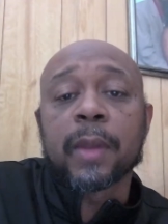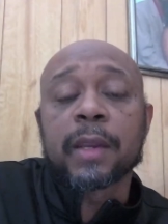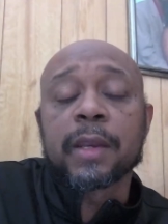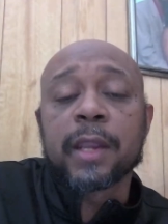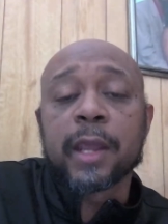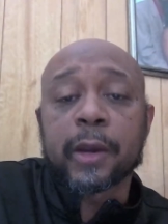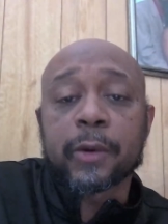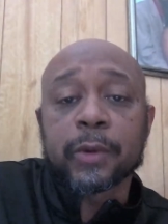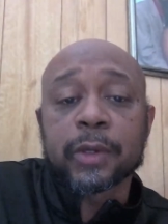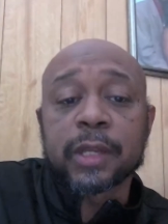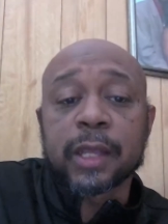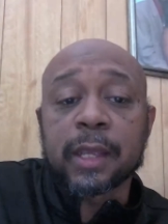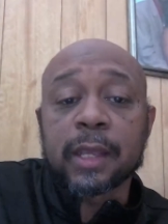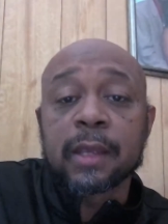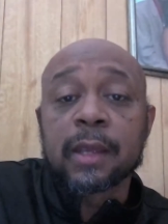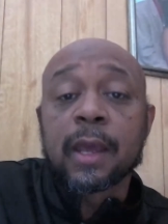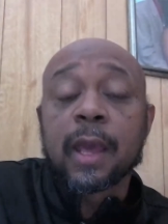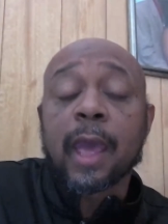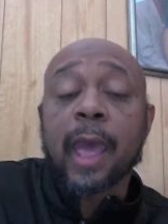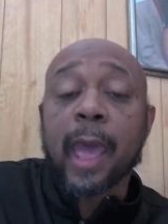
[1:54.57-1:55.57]

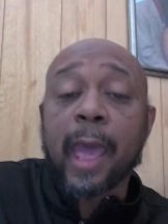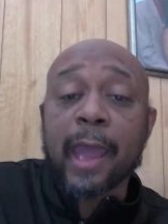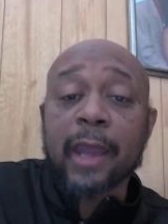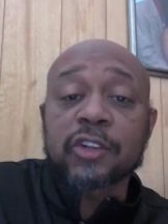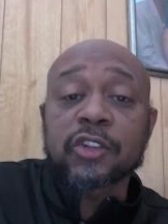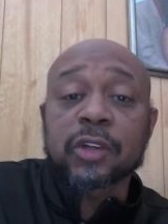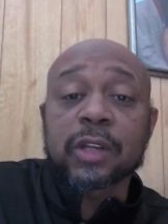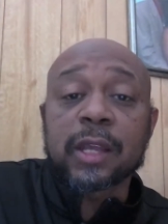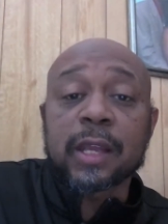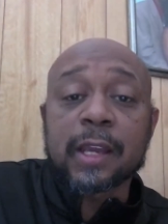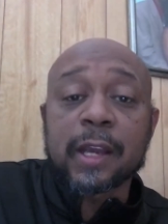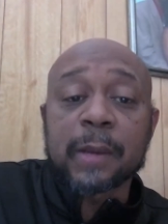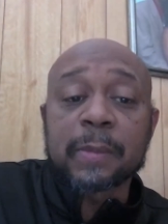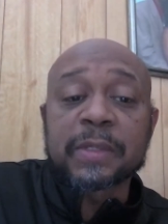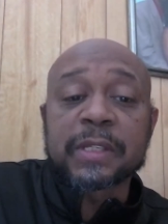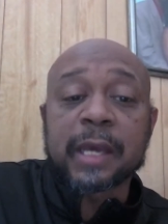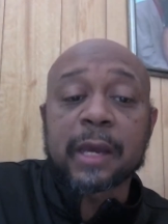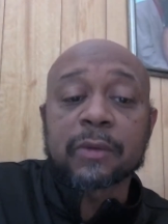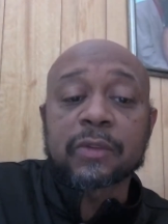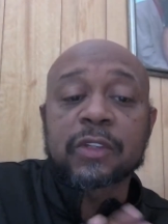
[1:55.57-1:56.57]
iniquity actually
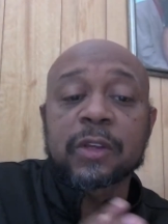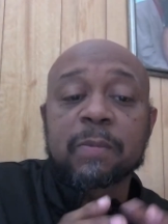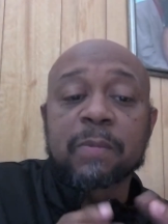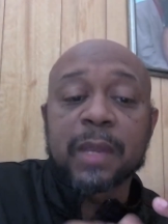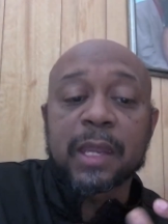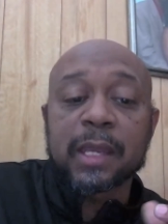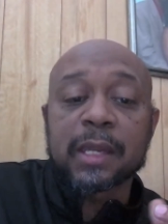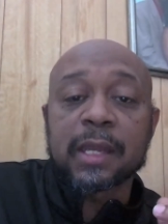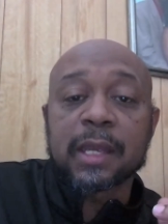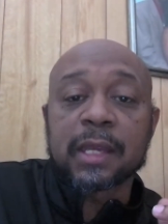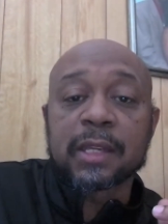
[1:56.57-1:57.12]
comes out to mean